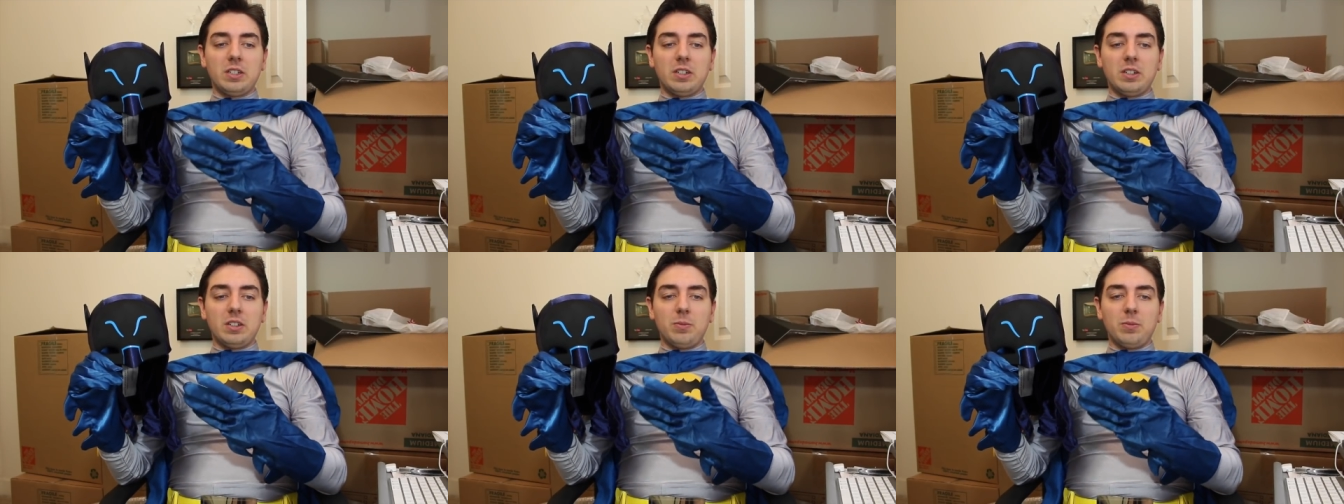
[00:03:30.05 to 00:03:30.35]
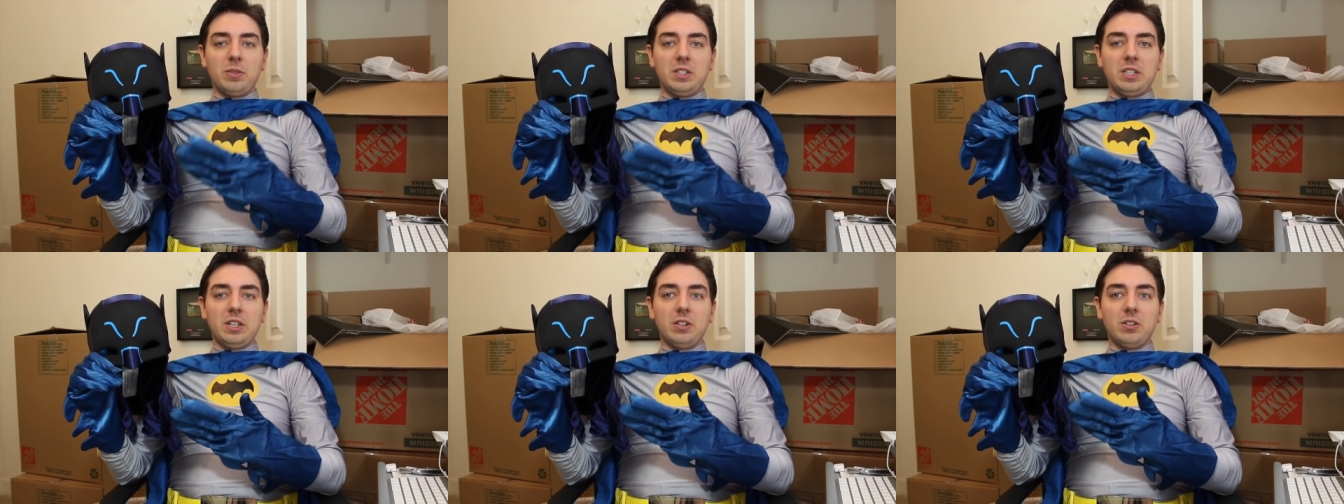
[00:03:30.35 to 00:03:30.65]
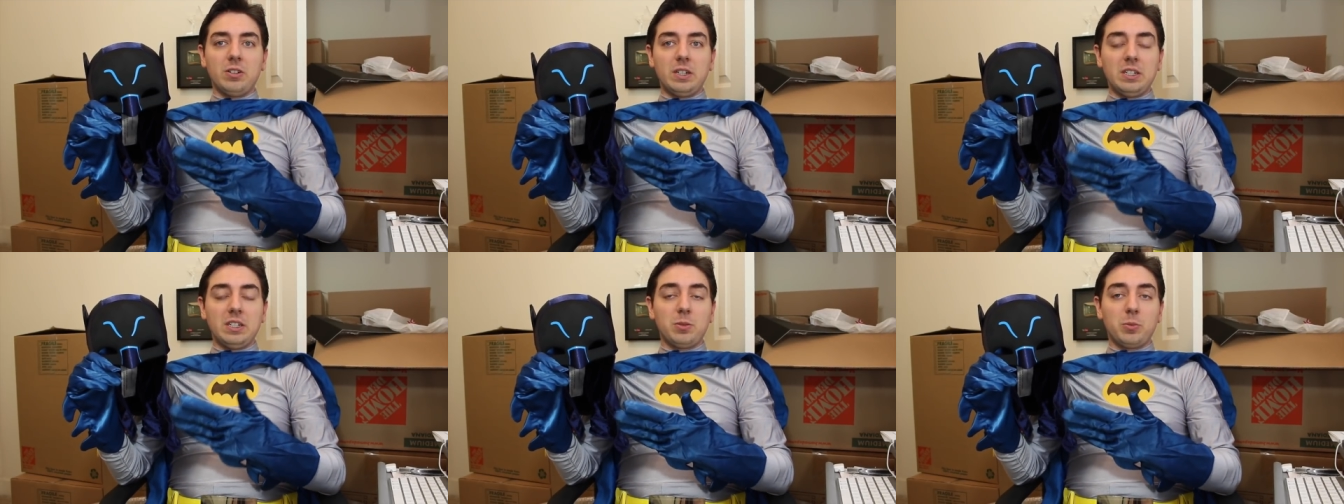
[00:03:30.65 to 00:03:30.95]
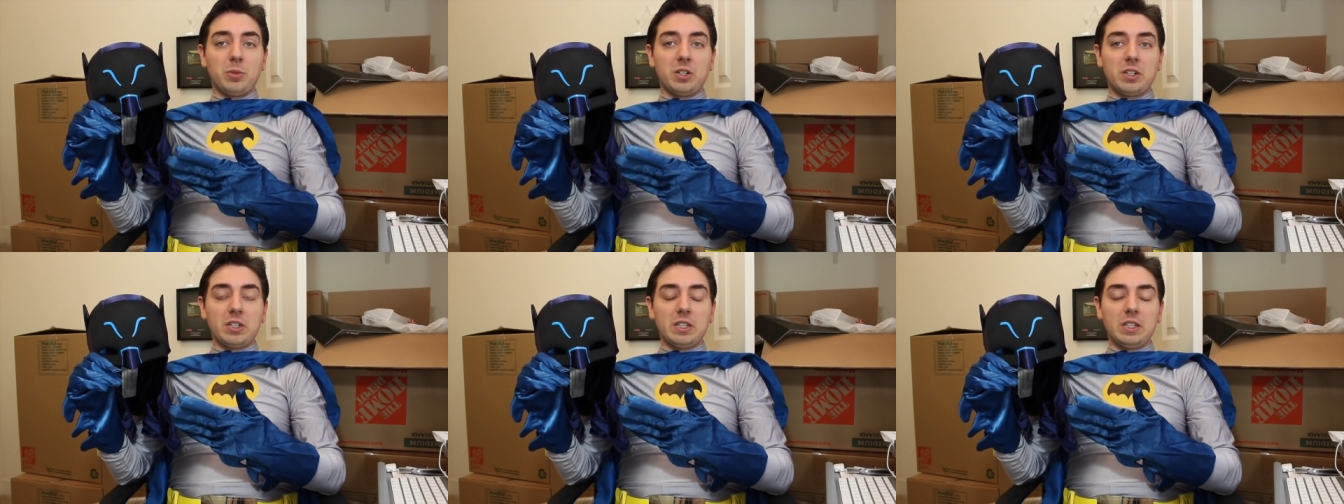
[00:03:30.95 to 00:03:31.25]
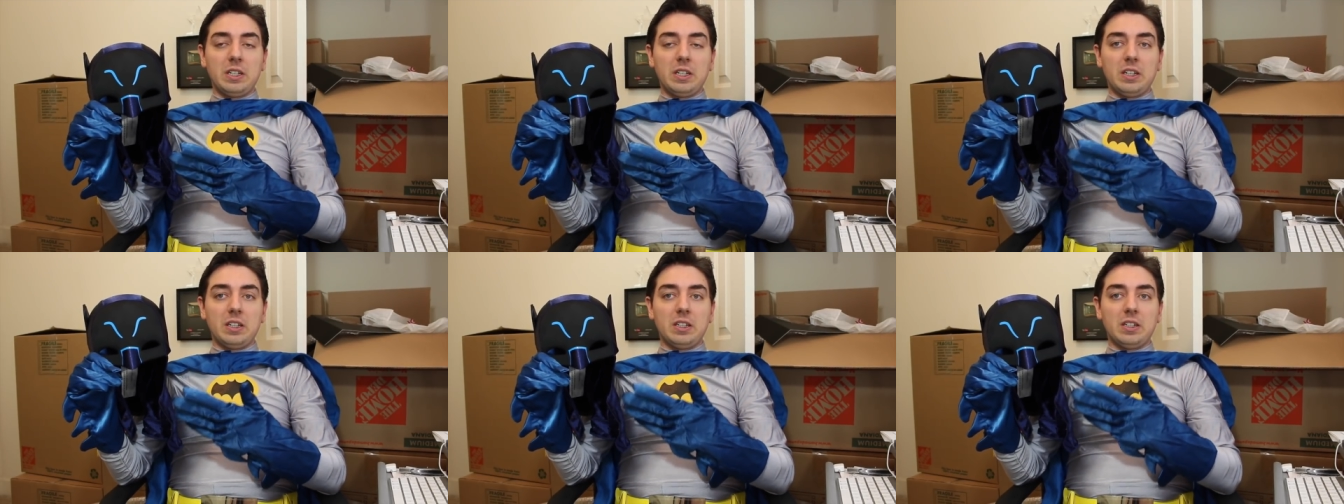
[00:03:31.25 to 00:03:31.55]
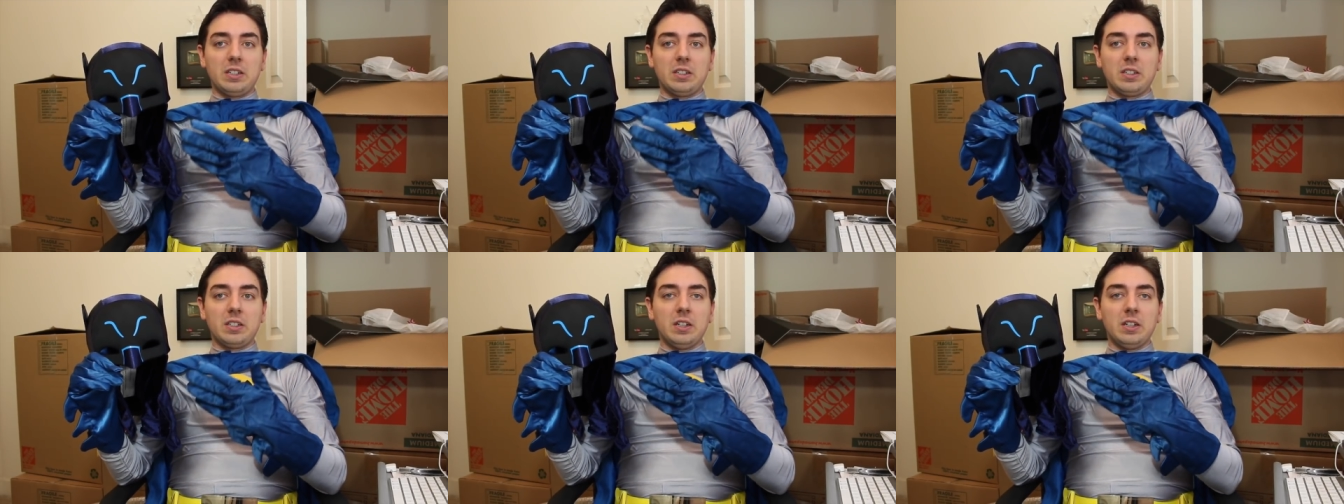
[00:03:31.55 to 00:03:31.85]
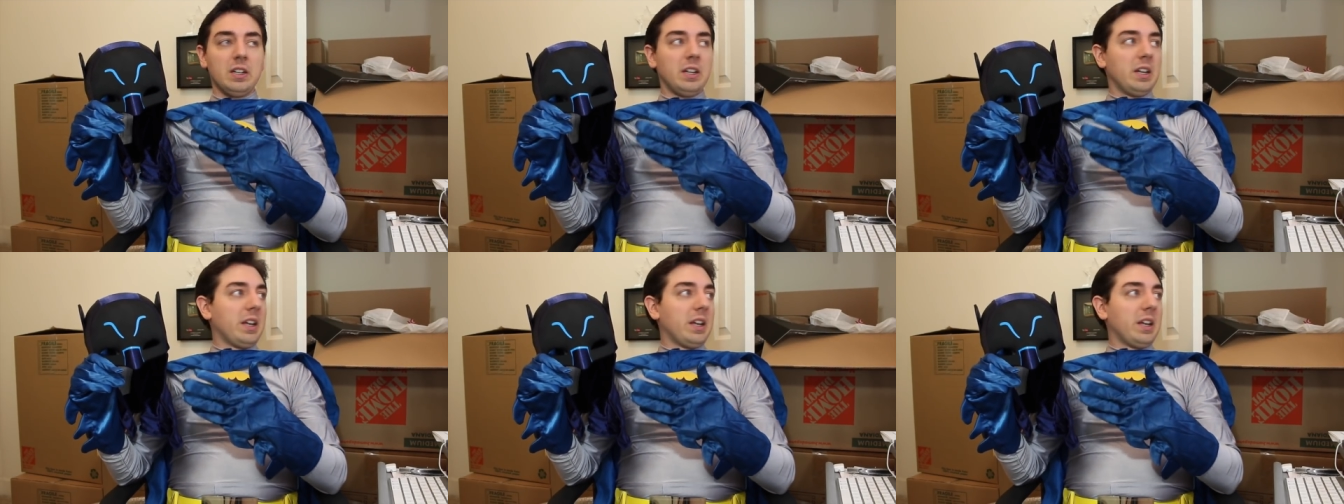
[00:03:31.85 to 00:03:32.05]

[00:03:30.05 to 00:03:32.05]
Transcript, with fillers: The, Mattel is marketing this